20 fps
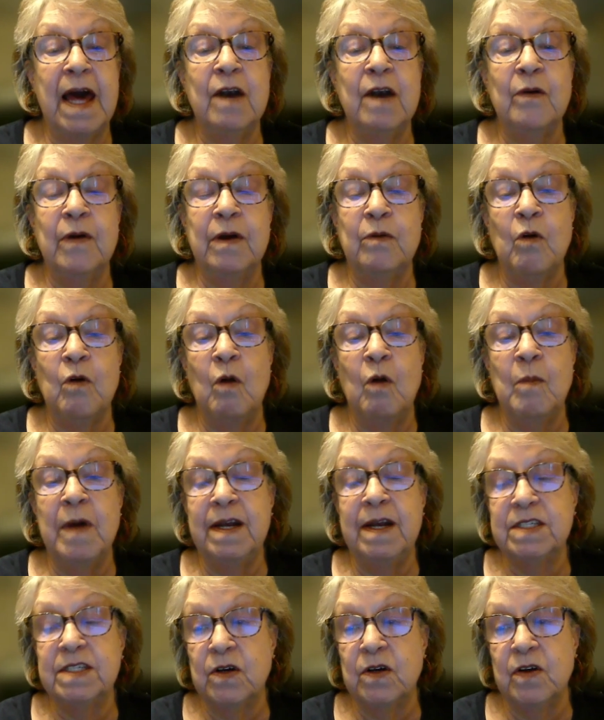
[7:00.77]
is going to mean
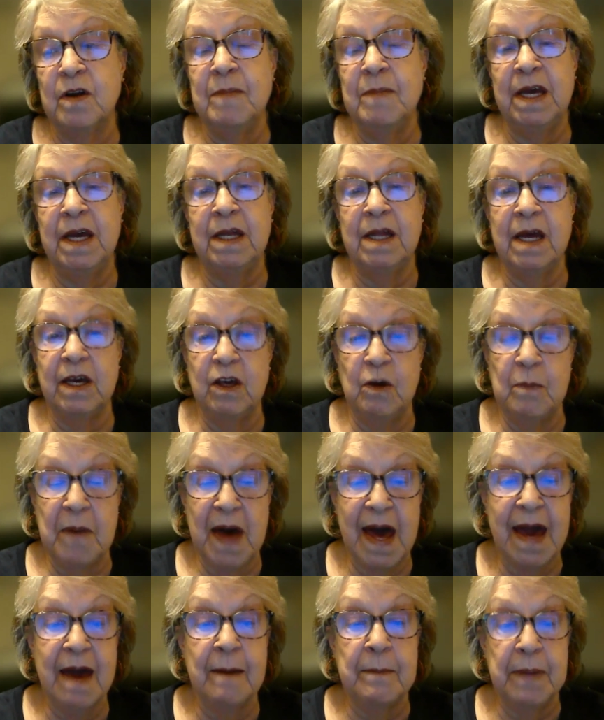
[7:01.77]
that you pay a
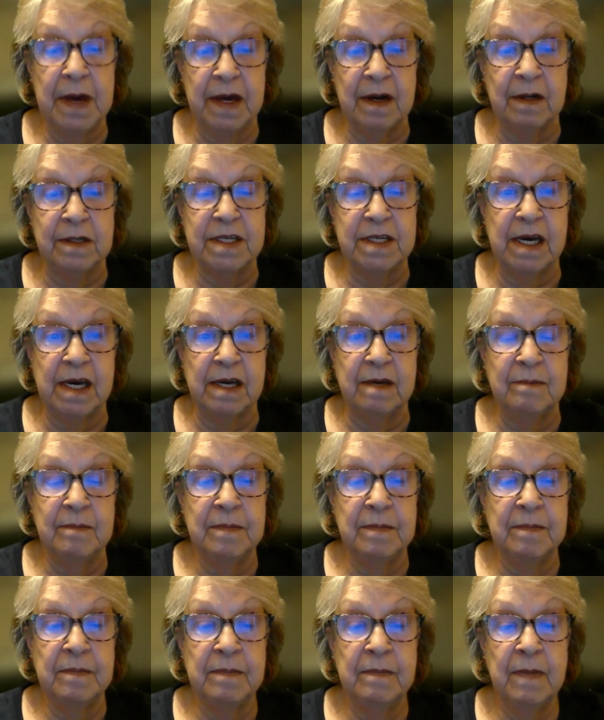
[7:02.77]
penalty.
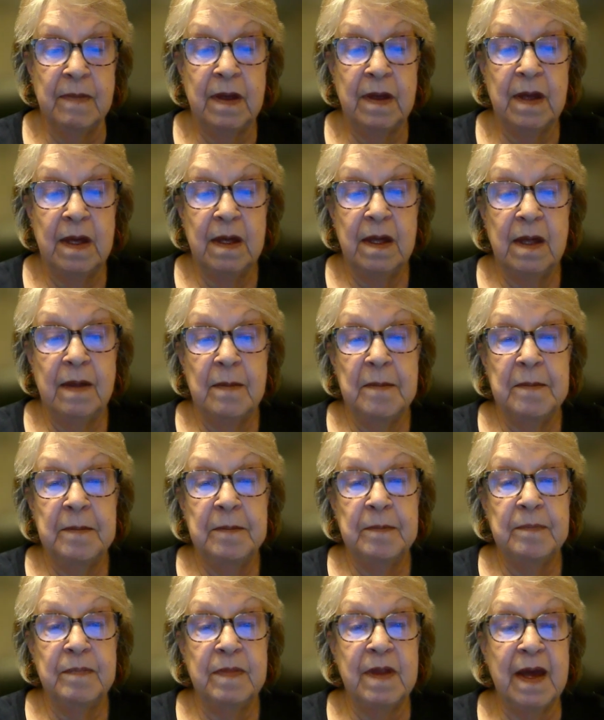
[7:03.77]
Next
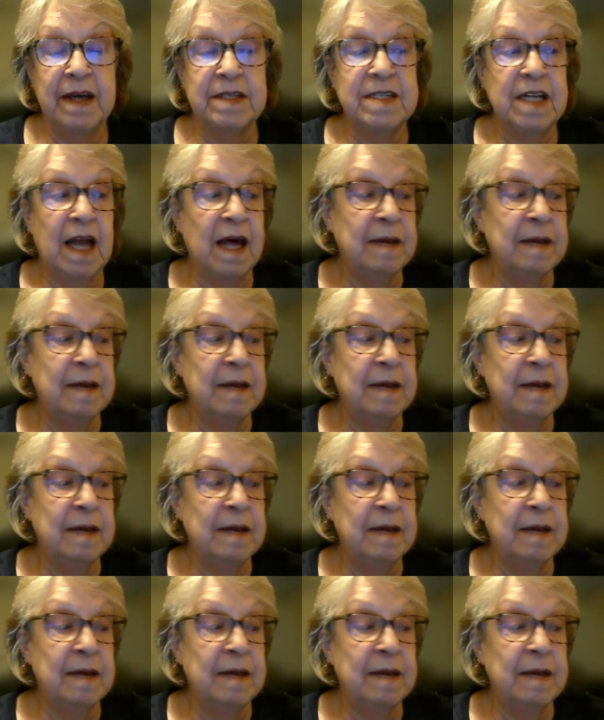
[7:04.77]
slide, please.